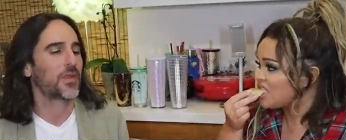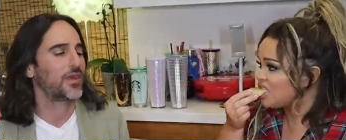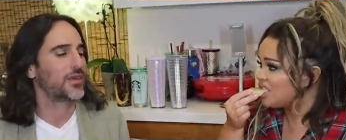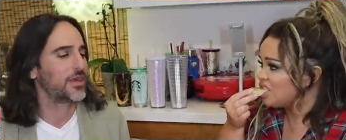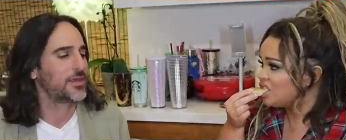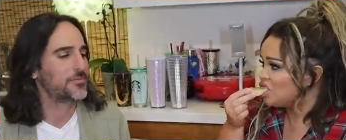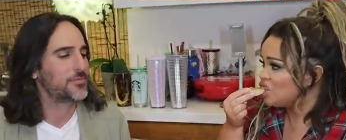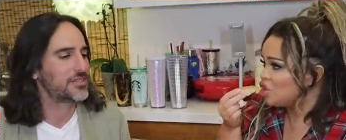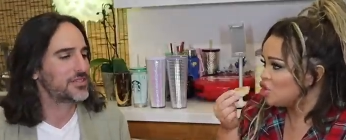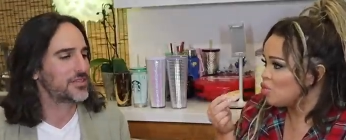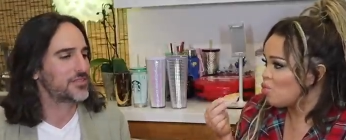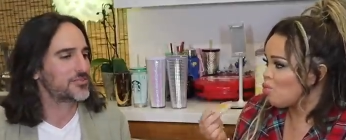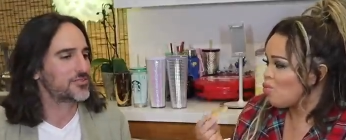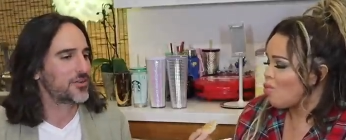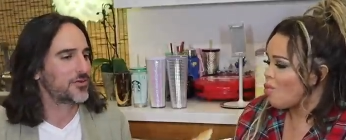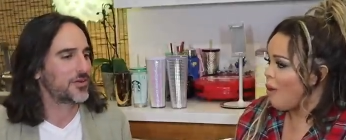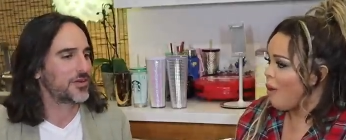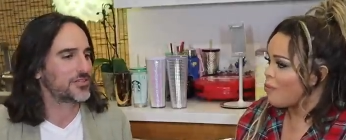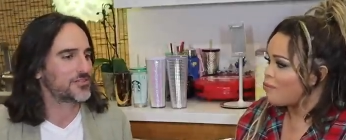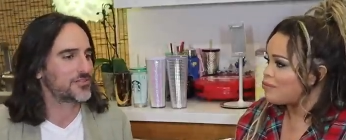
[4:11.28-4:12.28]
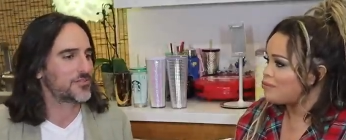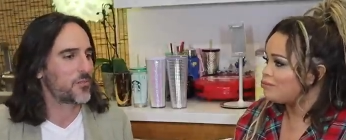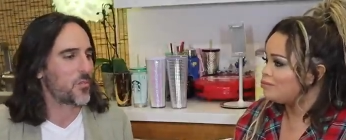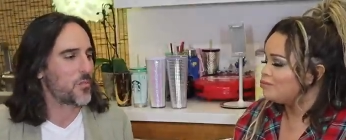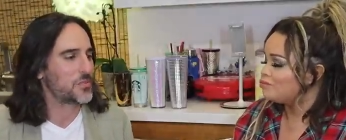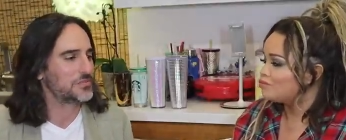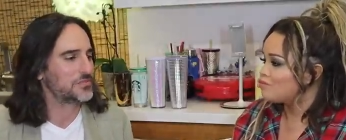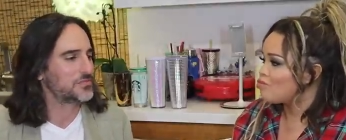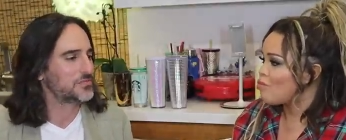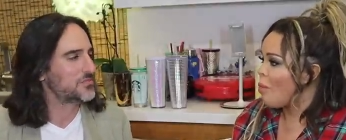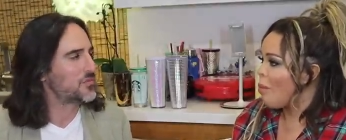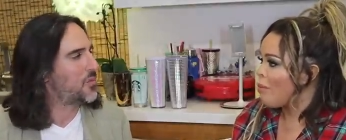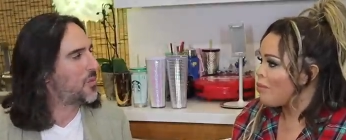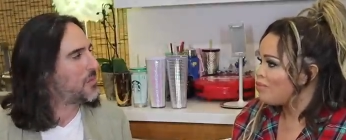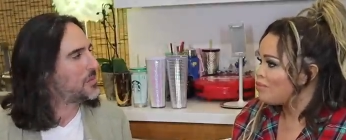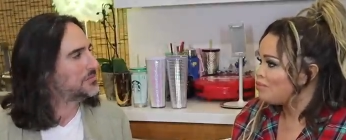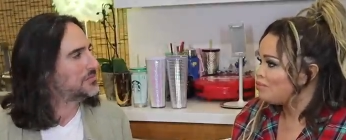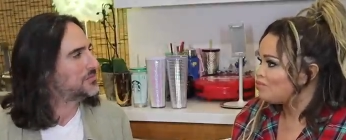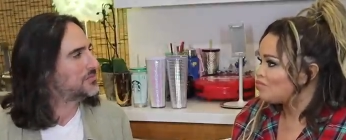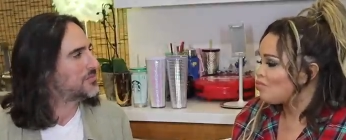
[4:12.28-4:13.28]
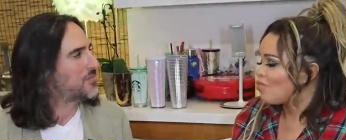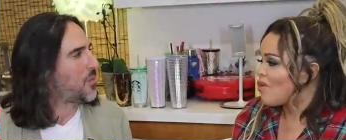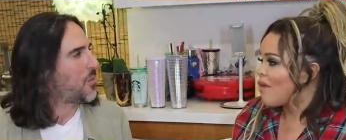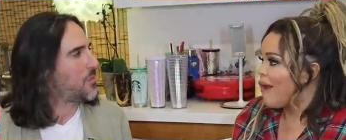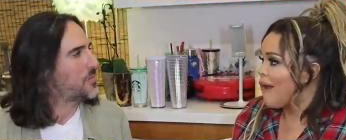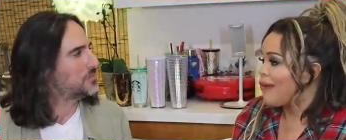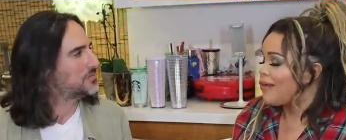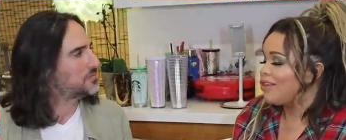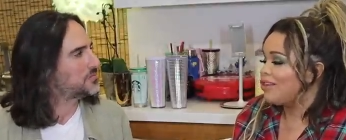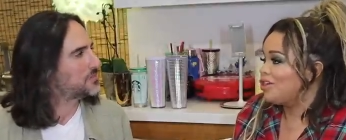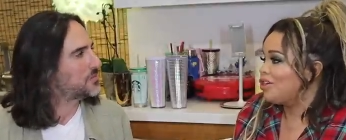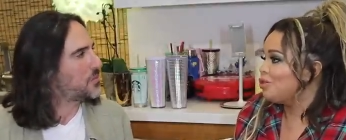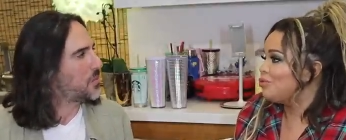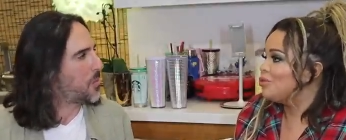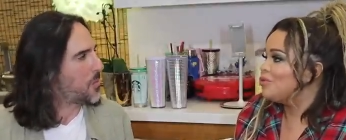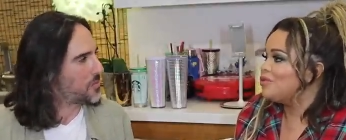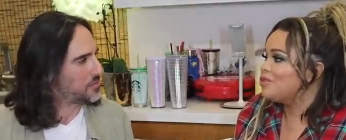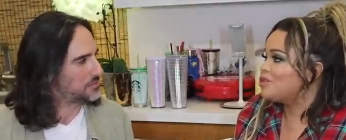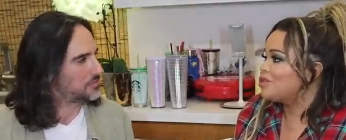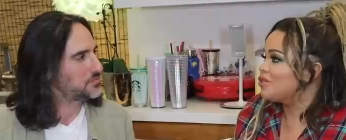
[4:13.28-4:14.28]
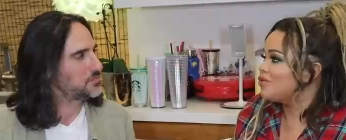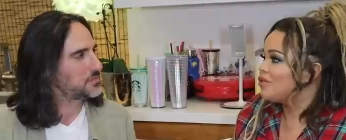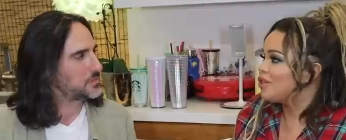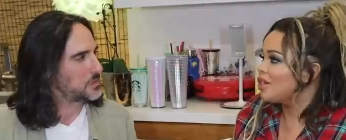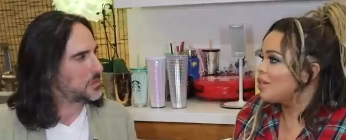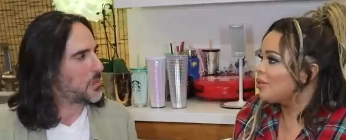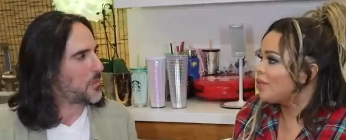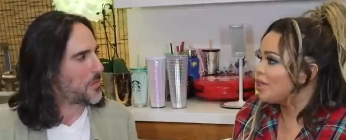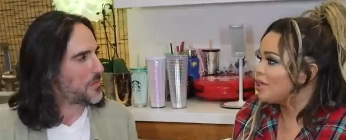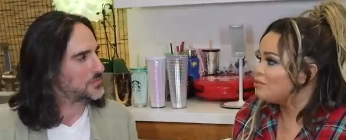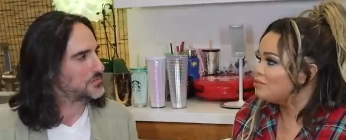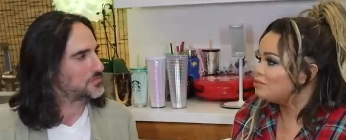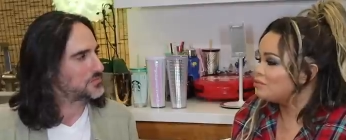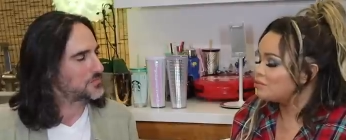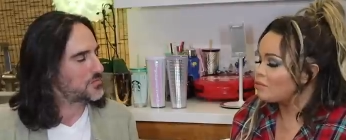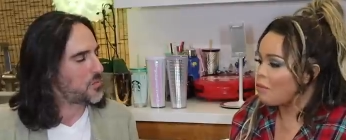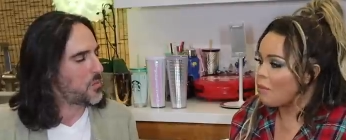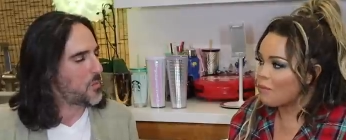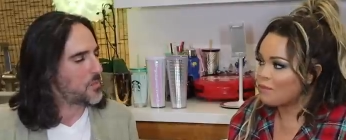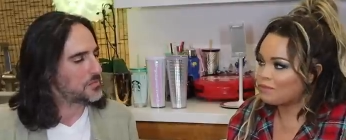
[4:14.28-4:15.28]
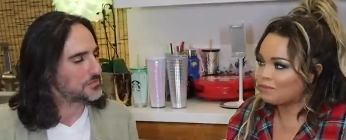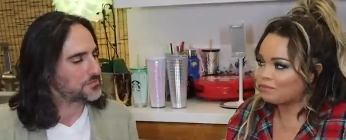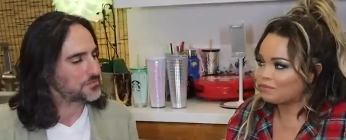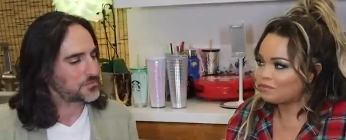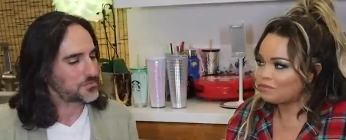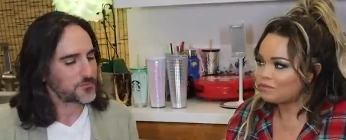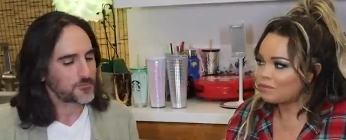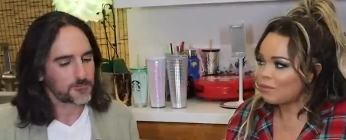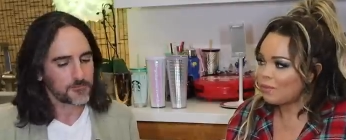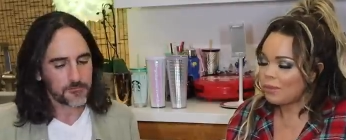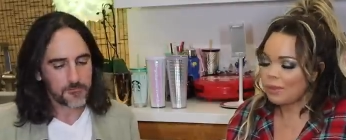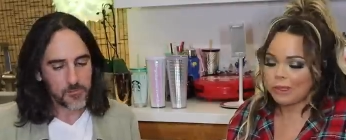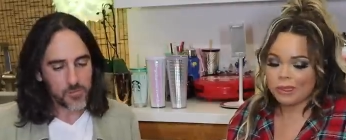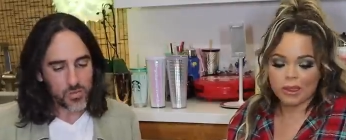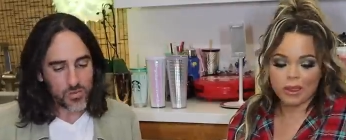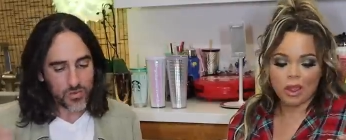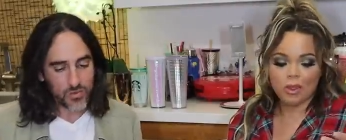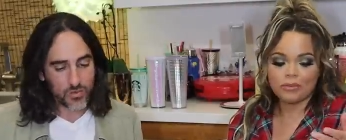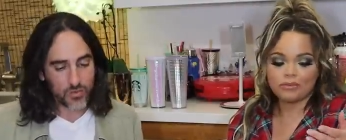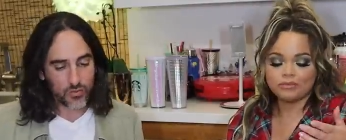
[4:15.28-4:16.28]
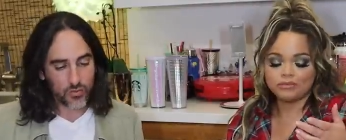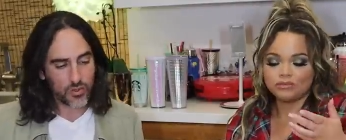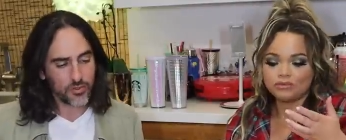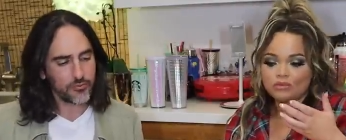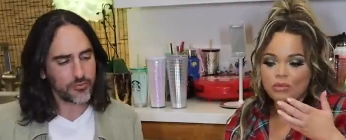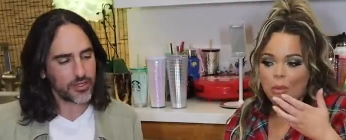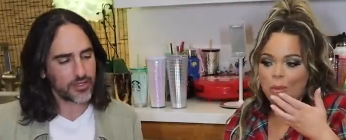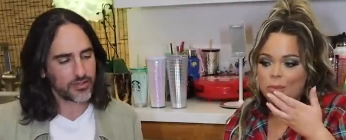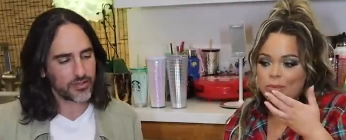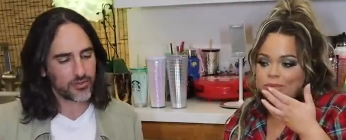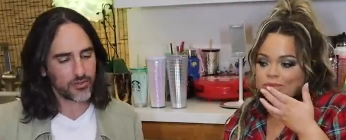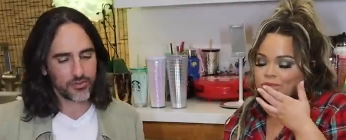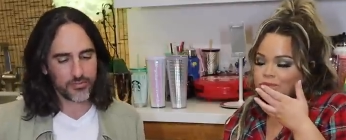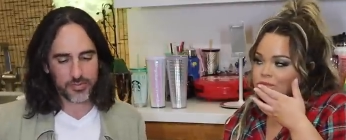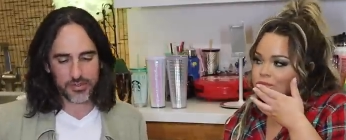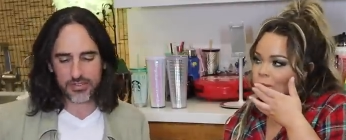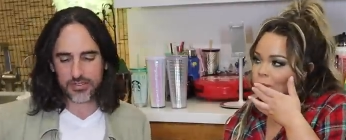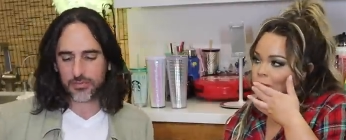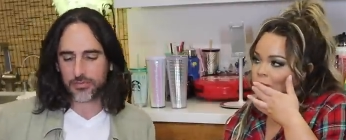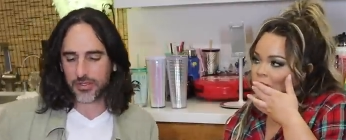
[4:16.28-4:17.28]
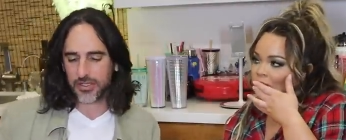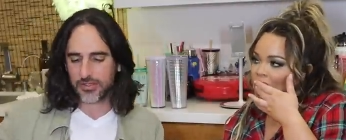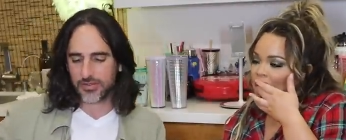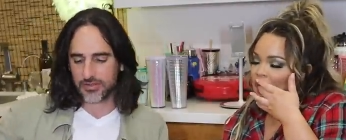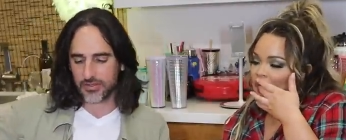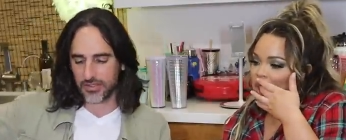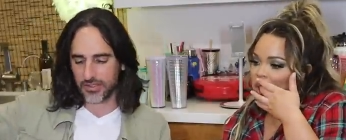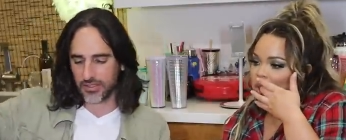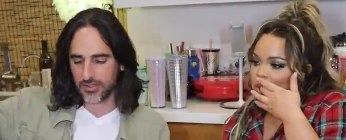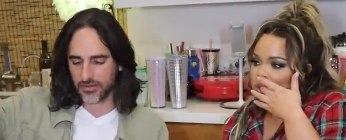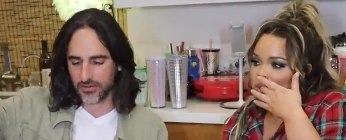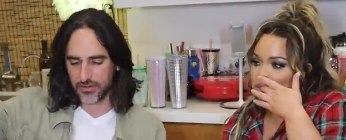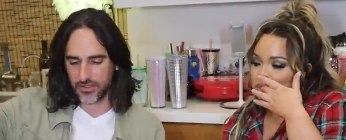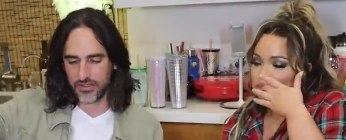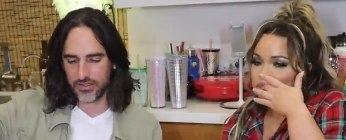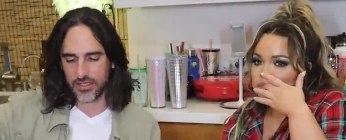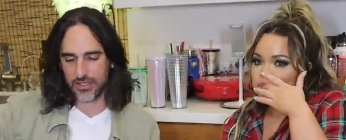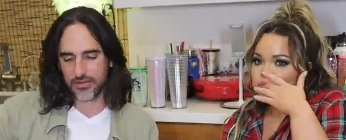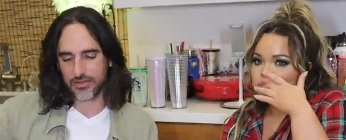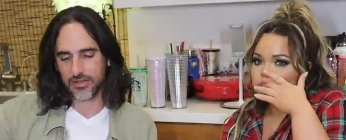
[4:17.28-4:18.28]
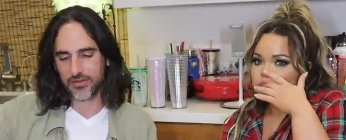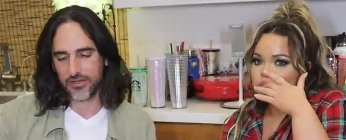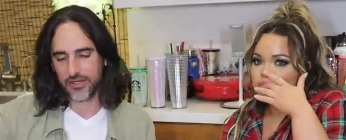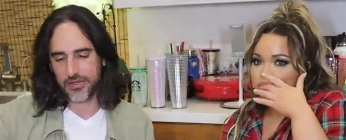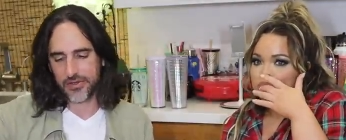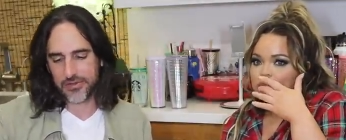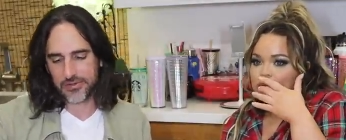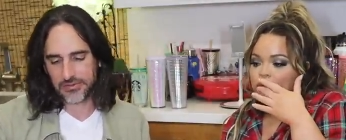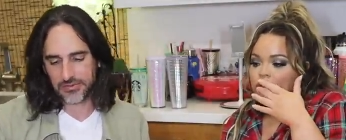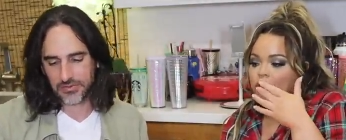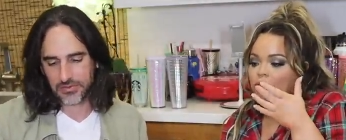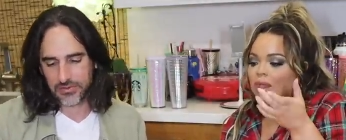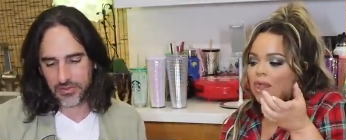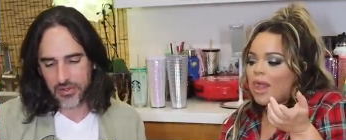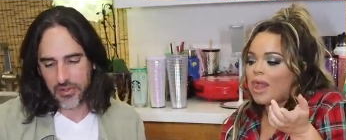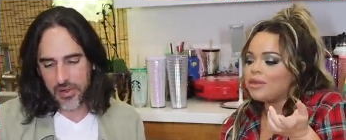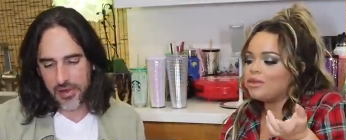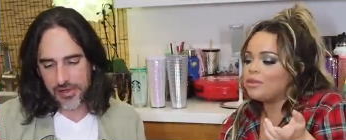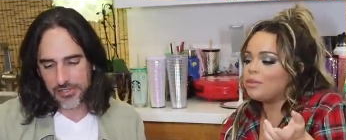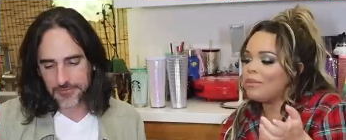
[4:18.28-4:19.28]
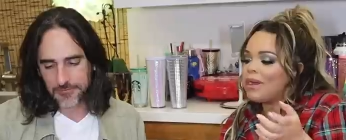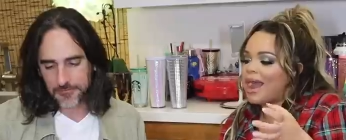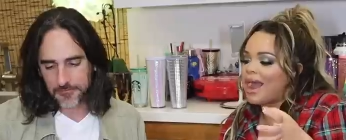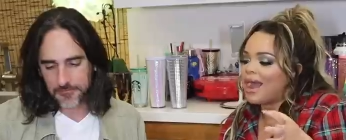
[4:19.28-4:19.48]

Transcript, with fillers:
Speaker 1: And I miss it so much.
Speaker 2: Well, now you're moving so far away.
Speaker 1: We'll find a good pizza place that, in that area.
Speaker 2: I, but